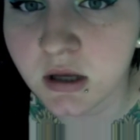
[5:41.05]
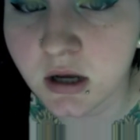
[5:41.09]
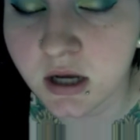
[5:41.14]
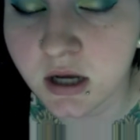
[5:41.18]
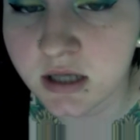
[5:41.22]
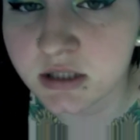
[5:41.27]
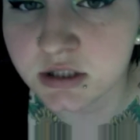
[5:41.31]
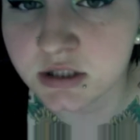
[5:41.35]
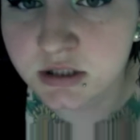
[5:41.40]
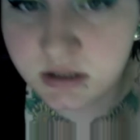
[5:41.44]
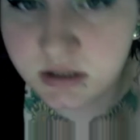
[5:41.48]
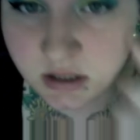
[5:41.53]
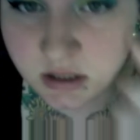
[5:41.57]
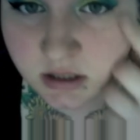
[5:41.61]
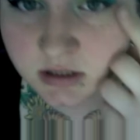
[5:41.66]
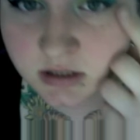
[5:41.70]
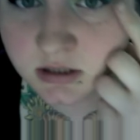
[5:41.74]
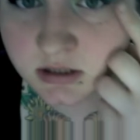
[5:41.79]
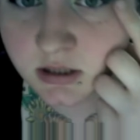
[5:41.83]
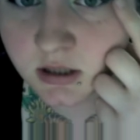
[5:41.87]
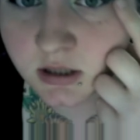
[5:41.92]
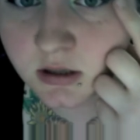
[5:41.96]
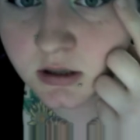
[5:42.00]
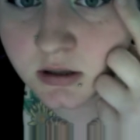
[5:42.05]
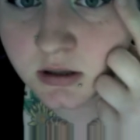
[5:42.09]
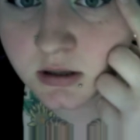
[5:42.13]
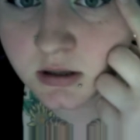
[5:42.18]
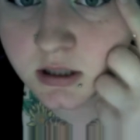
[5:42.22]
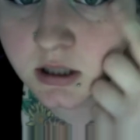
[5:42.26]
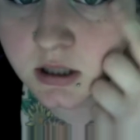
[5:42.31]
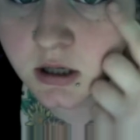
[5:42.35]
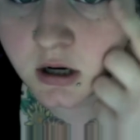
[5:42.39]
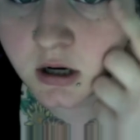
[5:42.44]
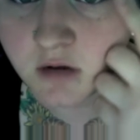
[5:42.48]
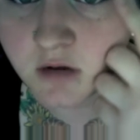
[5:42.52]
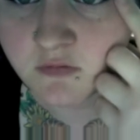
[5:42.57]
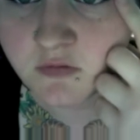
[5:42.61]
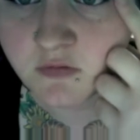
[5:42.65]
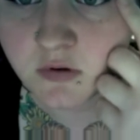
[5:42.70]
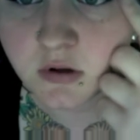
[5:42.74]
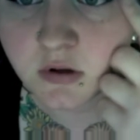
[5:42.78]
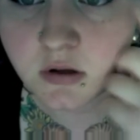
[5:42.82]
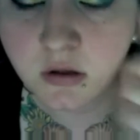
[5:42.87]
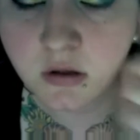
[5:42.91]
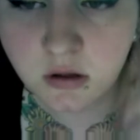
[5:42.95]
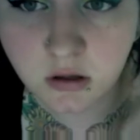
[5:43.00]
I just need to clean off
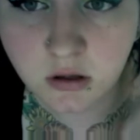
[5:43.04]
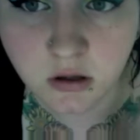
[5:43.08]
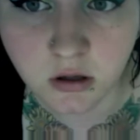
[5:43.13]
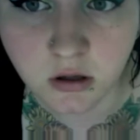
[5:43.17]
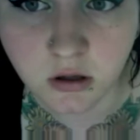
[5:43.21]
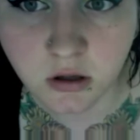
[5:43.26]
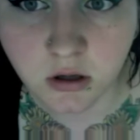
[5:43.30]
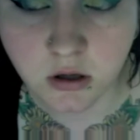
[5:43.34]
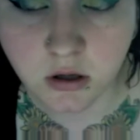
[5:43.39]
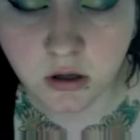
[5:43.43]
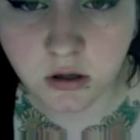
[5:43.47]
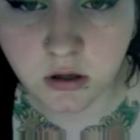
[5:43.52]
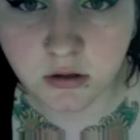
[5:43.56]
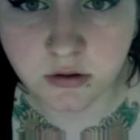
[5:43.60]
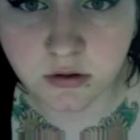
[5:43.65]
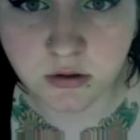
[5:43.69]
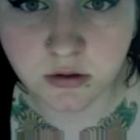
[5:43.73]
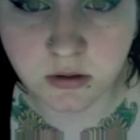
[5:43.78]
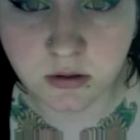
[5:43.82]
the